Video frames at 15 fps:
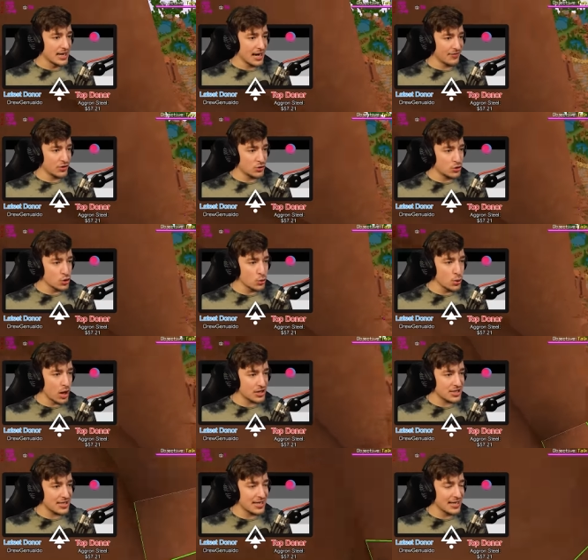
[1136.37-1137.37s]
If you do
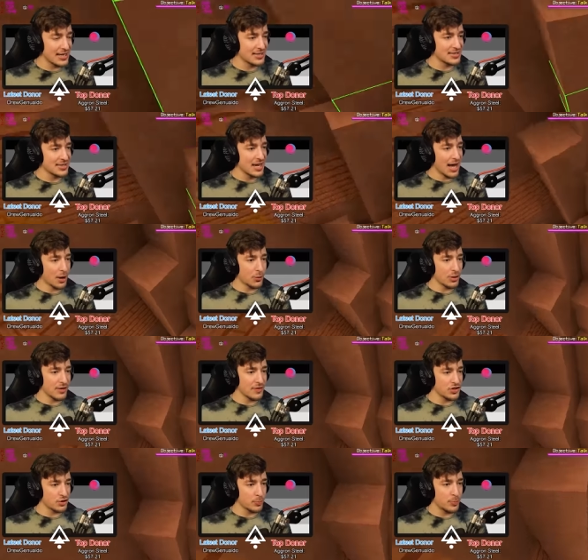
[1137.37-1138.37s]
not kill it, I will give
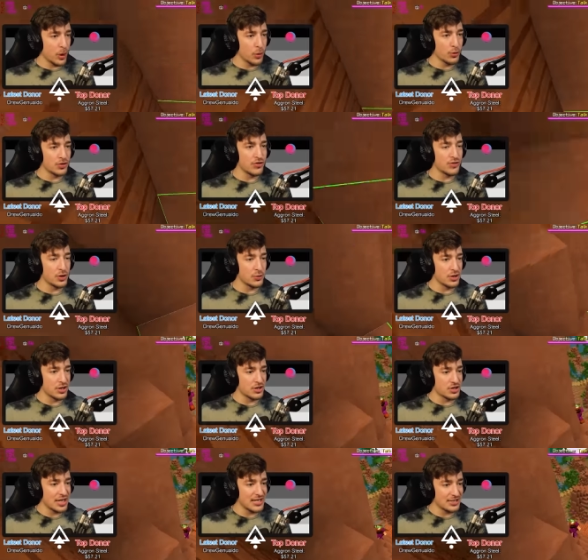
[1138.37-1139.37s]
it to both of you that are
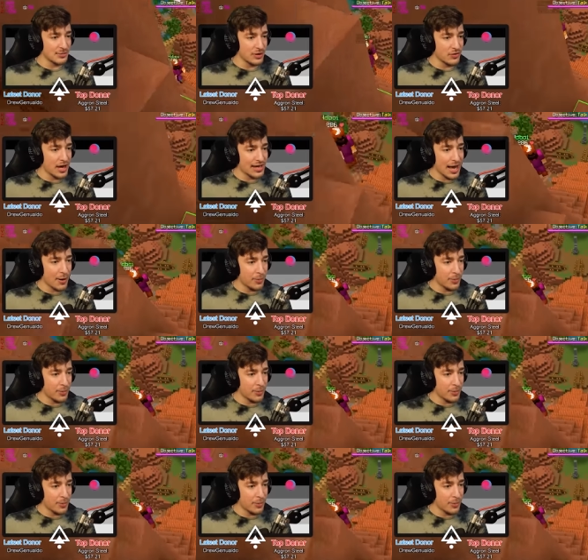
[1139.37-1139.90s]
chasing me right now,